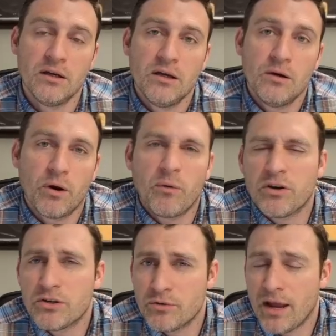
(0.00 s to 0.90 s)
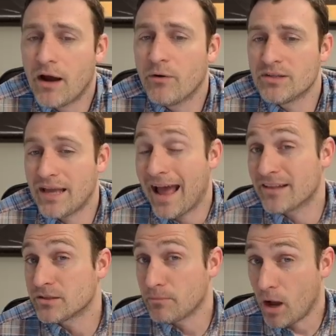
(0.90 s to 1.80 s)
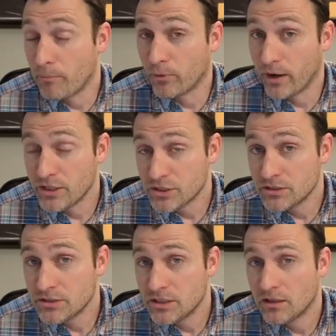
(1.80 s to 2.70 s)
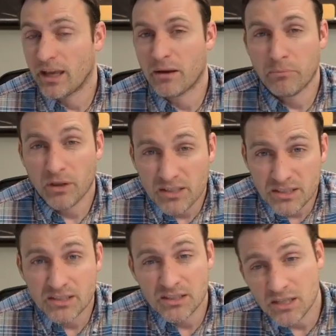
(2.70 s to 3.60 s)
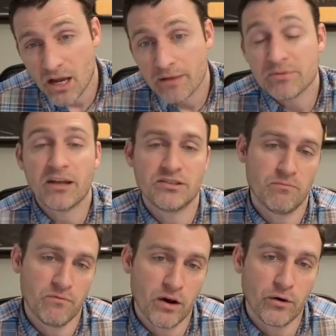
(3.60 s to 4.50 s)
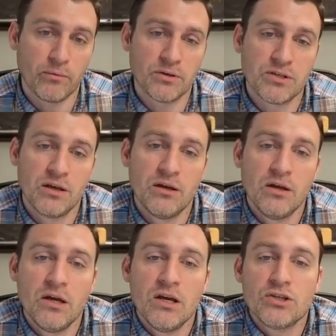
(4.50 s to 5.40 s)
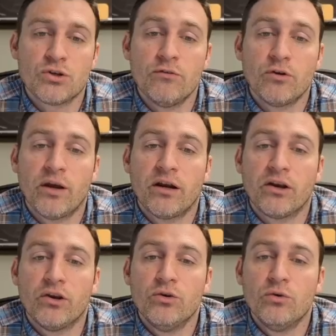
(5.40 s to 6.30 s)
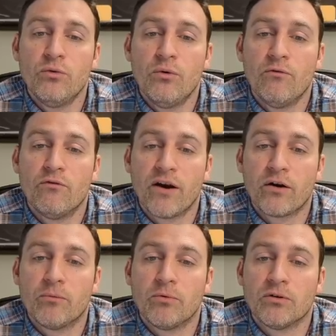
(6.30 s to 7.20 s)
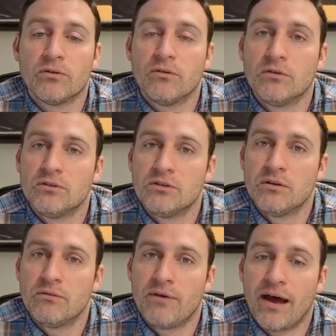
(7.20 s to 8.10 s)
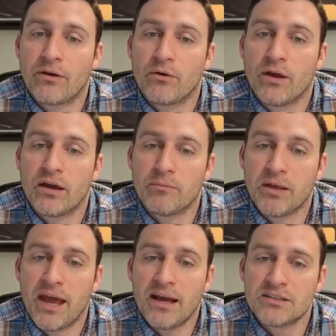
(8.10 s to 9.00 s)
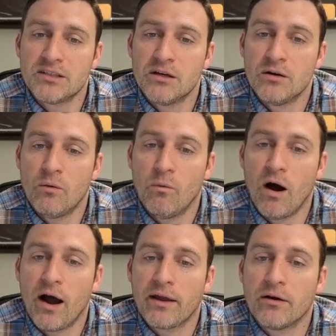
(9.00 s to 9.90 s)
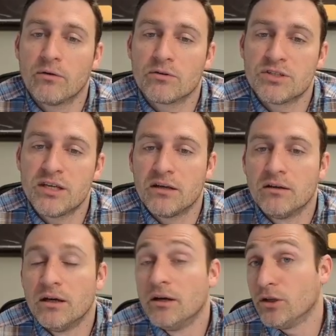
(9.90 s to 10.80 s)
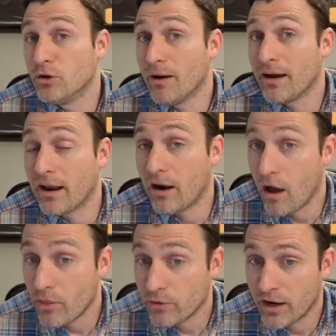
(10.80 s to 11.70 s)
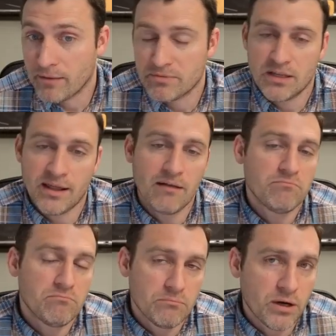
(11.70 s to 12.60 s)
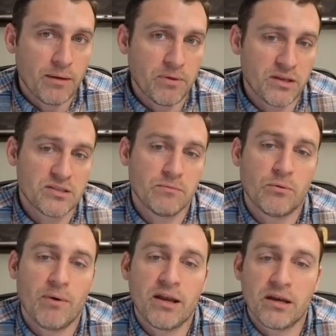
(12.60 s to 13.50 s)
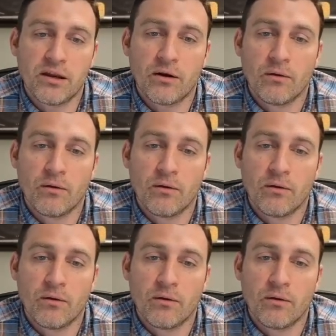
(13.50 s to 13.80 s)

What I want to do now is add some operations like pluses and times and some variables. So I've created a new variable value. It could be x, y, or z. You might add other names to that, but I'm being simple-minded here.